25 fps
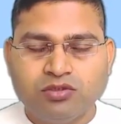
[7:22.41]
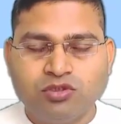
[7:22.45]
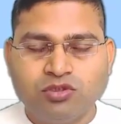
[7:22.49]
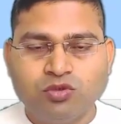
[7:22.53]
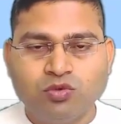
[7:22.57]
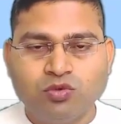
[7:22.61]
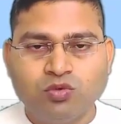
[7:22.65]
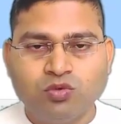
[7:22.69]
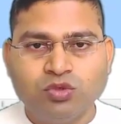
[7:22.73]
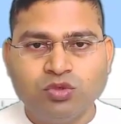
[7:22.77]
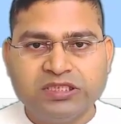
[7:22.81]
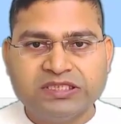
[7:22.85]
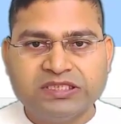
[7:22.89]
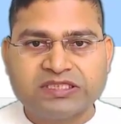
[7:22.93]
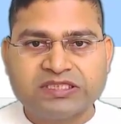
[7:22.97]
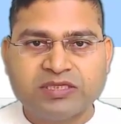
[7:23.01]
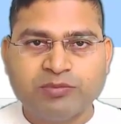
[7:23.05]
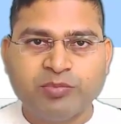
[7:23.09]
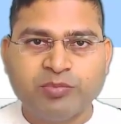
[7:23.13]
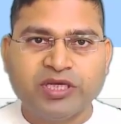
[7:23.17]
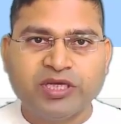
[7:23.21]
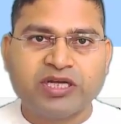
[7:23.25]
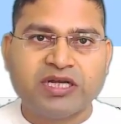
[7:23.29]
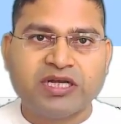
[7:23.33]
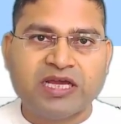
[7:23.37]
do these
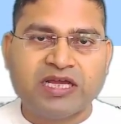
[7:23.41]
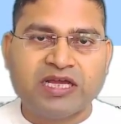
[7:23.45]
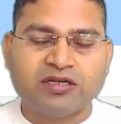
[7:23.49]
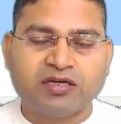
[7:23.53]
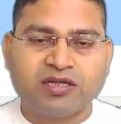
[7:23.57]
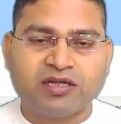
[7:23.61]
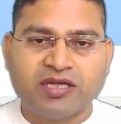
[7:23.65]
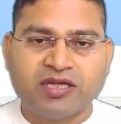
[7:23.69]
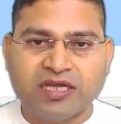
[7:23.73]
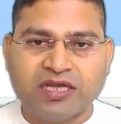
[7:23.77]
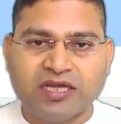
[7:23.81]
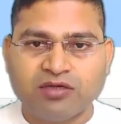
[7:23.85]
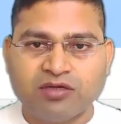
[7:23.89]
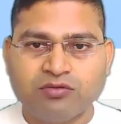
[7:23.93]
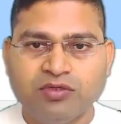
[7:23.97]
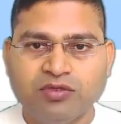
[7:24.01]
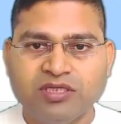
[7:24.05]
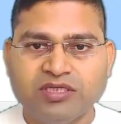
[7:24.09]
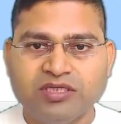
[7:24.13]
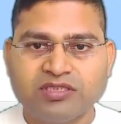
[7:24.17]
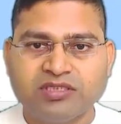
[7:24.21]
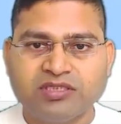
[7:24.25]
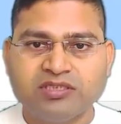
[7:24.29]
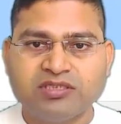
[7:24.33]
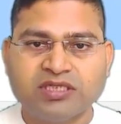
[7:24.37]
simple cal
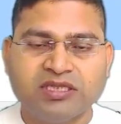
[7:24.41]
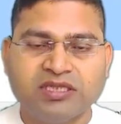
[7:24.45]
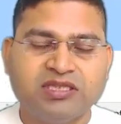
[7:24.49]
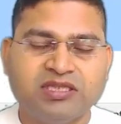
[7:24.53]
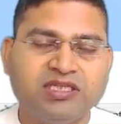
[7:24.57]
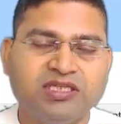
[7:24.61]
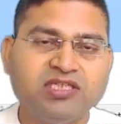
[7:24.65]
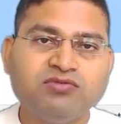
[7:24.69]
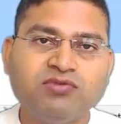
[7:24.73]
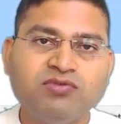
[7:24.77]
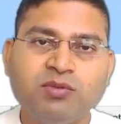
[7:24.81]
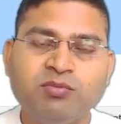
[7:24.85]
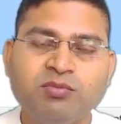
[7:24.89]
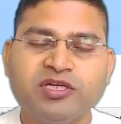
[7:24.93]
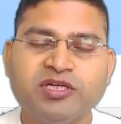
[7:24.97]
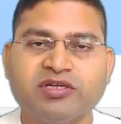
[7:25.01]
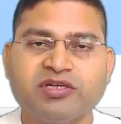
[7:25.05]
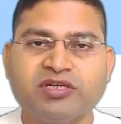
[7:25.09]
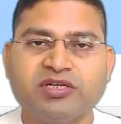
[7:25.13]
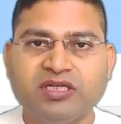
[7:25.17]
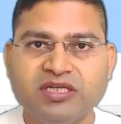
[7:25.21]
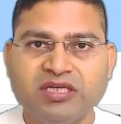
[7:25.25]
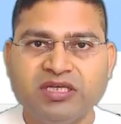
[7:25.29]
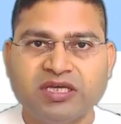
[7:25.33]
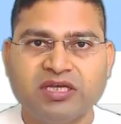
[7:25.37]
calculations and these will be
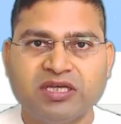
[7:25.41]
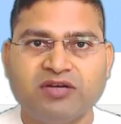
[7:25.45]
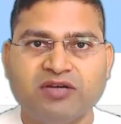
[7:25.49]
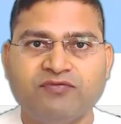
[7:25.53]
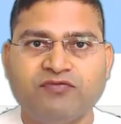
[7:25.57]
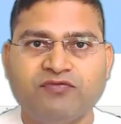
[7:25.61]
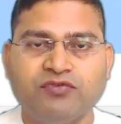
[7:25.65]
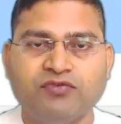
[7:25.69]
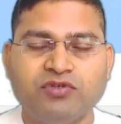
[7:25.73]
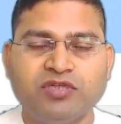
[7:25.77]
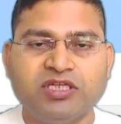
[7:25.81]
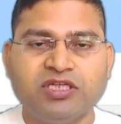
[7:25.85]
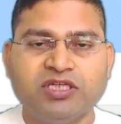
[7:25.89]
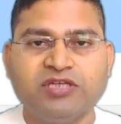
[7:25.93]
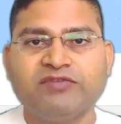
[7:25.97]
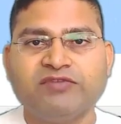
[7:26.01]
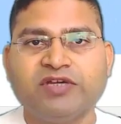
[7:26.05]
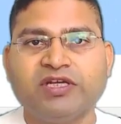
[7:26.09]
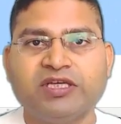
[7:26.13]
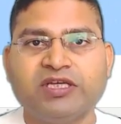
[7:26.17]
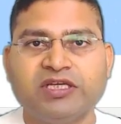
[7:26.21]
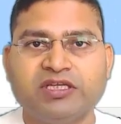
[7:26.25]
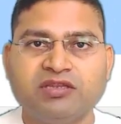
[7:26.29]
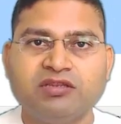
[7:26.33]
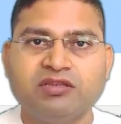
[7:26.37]
really helpful
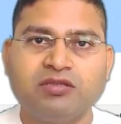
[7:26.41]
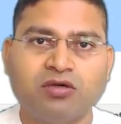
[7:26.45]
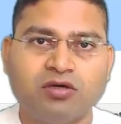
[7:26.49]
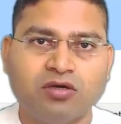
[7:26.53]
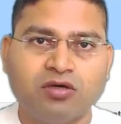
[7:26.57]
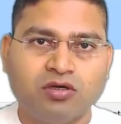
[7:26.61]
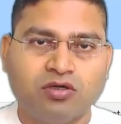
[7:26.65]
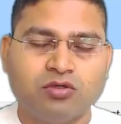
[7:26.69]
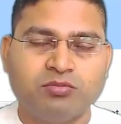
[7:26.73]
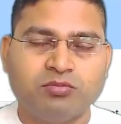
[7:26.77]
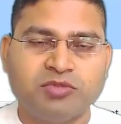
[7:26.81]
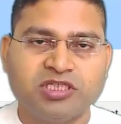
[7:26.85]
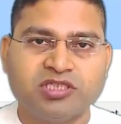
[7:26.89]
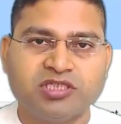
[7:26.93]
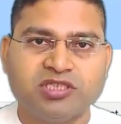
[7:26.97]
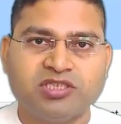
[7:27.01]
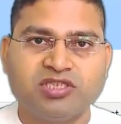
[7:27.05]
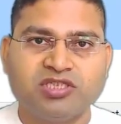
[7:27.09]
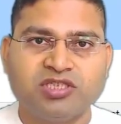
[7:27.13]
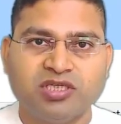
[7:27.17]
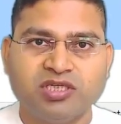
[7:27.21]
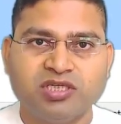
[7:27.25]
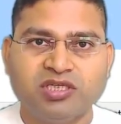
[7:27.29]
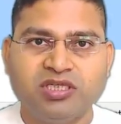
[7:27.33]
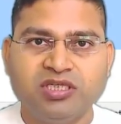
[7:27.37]
even in the automation
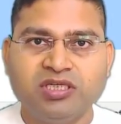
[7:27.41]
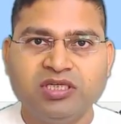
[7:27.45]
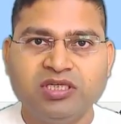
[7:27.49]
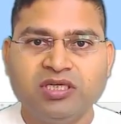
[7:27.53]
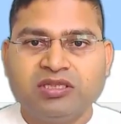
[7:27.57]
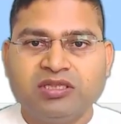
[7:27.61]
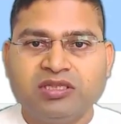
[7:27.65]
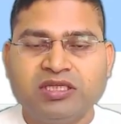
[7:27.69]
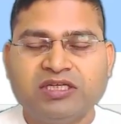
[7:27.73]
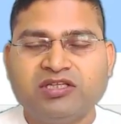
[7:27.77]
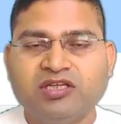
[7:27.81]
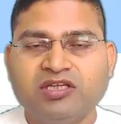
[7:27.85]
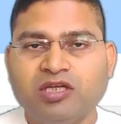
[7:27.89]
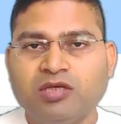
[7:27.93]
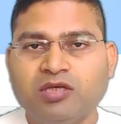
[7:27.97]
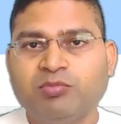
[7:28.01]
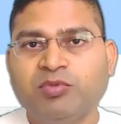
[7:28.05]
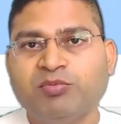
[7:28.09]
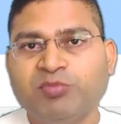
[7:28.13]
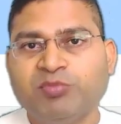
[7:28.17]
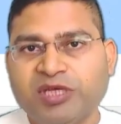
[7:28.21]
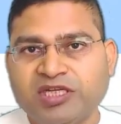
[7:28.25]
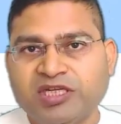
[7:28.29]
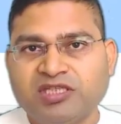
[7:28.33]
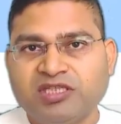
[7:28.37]
journey that there will
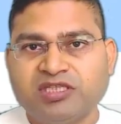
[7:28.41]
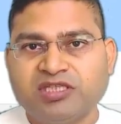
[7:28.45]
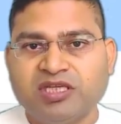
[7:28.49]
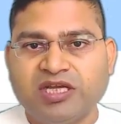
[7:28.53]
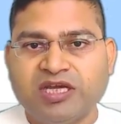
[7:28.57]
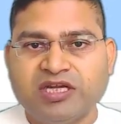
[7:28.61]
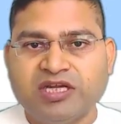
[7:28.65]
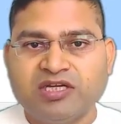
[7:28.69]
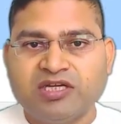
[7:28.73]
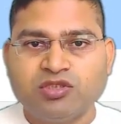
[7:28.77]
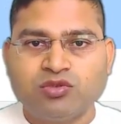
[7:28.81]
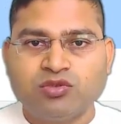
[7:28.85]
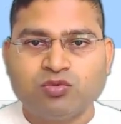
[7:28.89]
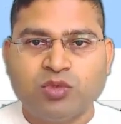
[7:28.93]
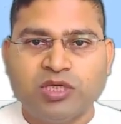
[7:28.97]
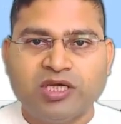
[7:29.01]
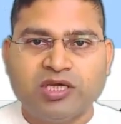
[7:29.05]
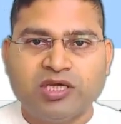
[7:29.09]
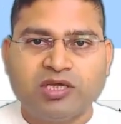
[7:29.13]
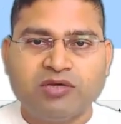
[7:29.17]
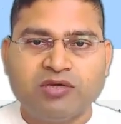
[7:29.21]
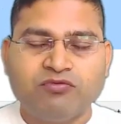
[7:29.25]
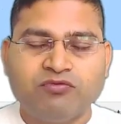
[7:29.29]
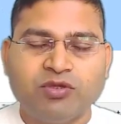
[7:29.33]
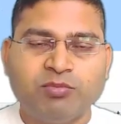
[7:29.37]
be many scenarios
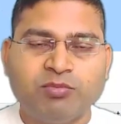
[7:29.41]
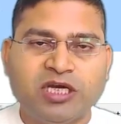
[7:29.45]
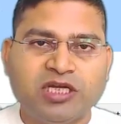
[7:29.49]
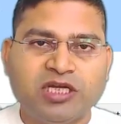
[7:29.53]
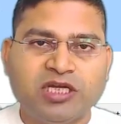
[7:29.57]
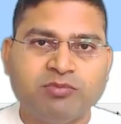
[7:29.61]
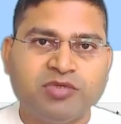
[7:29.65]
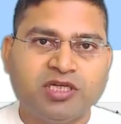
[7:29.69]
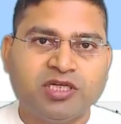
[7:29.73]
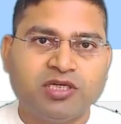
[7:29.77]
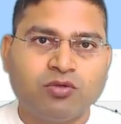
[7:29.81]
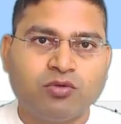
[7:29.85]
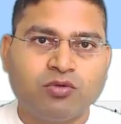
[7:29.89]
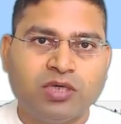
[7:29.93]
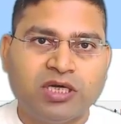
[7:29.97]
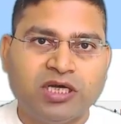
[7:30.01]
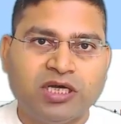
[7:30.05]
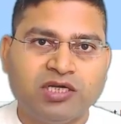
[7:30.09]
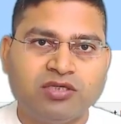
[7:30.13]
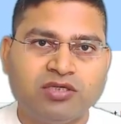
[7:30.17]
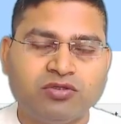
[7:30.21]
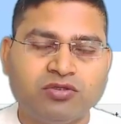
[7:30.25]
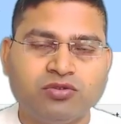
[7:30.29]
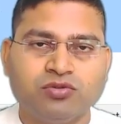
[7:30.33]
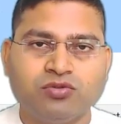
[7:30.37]
where we might be
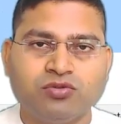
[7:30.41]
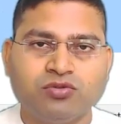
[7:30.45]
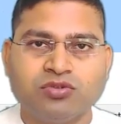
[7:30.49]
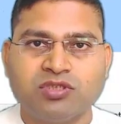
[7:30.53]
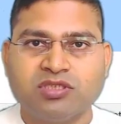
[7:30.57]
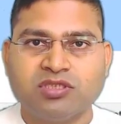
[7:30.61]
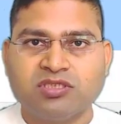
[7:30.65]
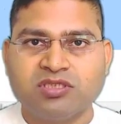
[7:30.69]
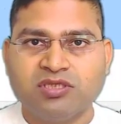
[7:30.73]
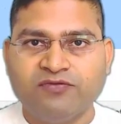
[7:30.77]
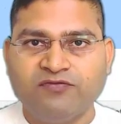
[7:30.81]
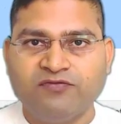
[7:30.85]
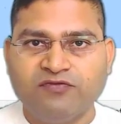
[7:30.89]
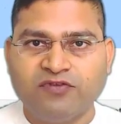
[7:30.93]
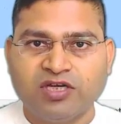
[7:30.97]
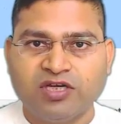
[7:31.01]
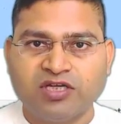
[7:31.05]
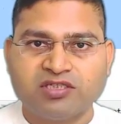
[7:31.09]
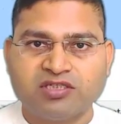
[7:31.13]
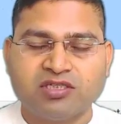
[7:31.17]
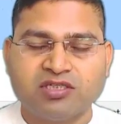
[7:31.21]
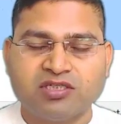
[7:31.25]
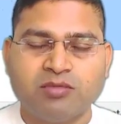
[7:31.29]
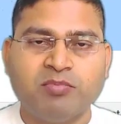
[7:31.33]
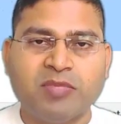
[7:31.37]
required to use the zip
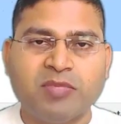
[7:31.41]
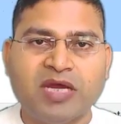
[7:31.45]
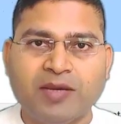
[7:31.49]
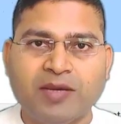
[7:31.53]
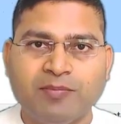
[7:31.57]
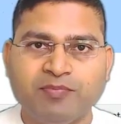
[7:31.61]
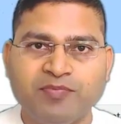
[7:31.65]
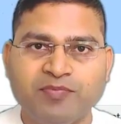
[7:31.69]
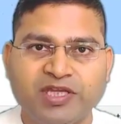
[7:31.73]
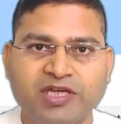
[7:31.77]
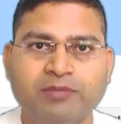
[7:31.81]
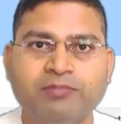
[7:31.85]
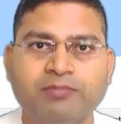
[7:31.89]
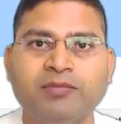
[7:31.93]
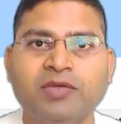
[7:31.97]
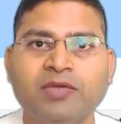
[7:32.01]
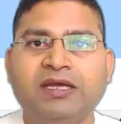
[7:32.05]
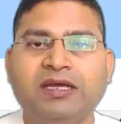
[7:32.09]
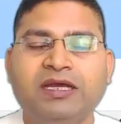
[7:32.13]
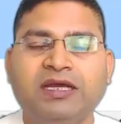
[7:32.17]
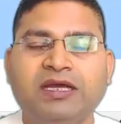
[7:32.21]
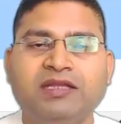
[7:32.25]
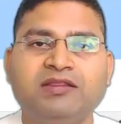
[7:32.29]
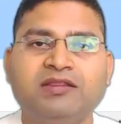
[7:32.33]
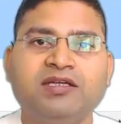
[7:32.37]
function map them
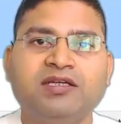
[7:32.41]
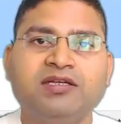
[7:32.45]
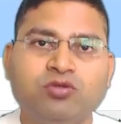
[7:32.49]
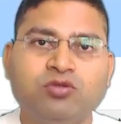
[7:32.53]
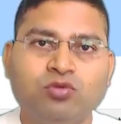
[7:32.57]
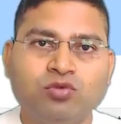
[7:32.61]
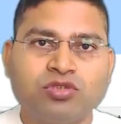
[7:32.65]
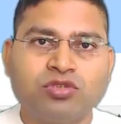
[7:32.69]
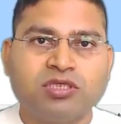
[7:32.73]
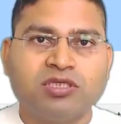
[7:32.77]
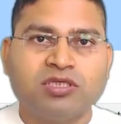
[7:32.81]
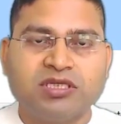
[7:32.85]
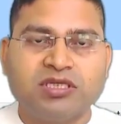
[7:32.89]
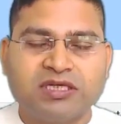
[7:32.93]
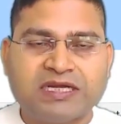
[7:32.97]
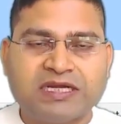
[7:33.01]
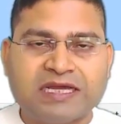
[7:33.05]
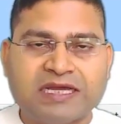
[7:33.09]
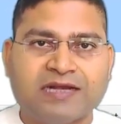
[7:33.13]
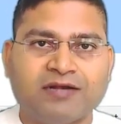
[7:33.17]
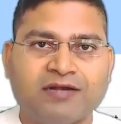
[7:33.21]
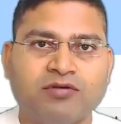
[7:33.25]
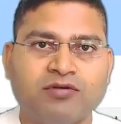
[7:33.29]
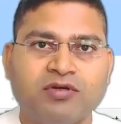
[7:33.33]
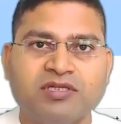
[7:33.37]
and then do certain
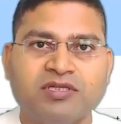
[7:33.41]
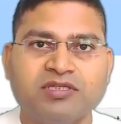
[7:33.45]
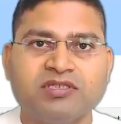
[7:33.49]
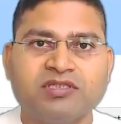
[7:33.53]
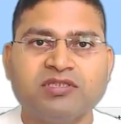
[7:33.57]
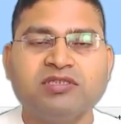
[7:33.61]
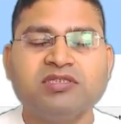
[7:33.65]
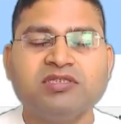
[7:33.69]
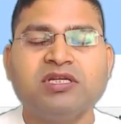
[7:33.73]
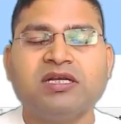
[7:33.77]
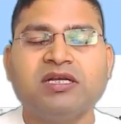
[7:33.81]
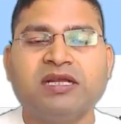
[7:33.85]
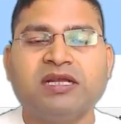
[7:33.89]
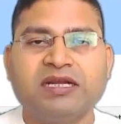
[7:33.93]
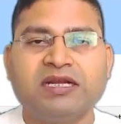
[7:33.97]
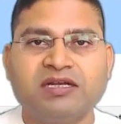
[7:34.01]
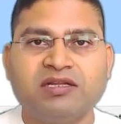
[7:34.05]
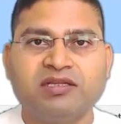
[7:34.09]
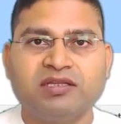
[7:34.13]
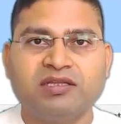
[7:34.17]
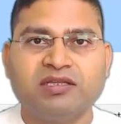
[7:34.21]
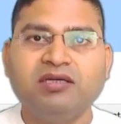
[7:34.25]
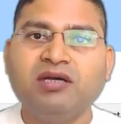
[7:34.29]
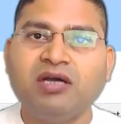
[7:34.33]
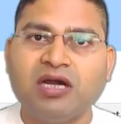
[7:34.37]
calculations and get
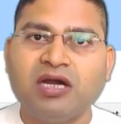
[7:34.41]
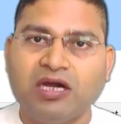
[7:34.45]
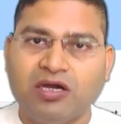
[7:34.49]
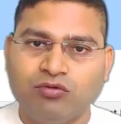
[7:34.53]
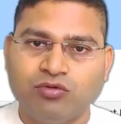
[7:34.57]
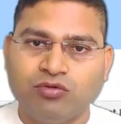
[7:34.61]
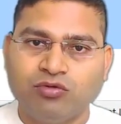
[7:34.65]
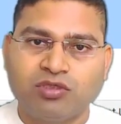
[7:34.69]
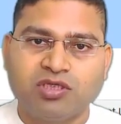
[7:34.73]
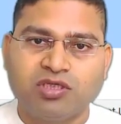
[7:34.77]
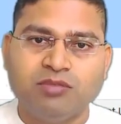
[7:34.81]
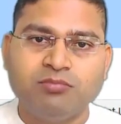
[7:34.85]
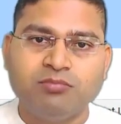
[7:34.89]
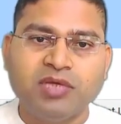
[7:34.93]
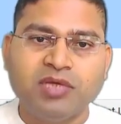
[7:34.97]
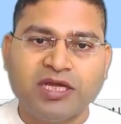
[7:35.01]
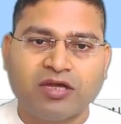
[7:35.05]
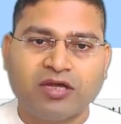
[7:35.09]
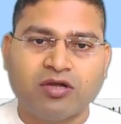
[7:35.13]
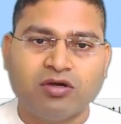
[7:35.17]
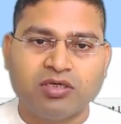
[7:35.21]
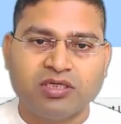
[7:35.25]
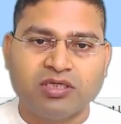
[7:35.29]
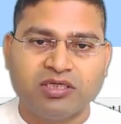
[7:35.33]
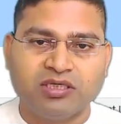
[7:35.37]
the outcome
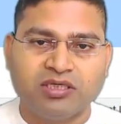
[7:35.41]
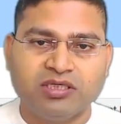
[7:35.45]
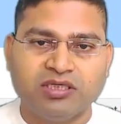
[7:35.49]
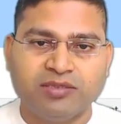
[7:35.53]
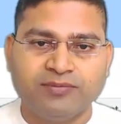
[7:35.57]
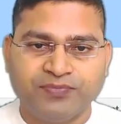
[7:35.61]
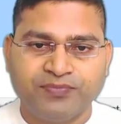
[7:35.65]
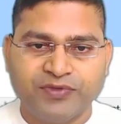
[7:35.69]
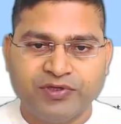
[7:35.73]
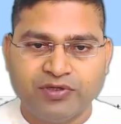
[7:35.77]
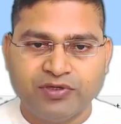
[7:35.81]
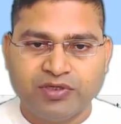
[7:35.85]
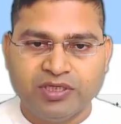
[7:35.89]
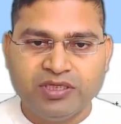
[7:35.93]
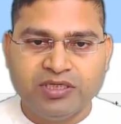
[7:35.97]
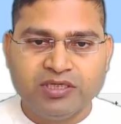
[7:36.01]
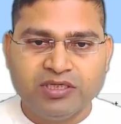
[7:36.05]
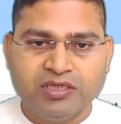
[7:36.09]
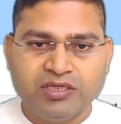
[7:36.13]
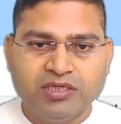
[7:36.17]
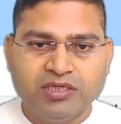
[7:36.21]
accordingly okay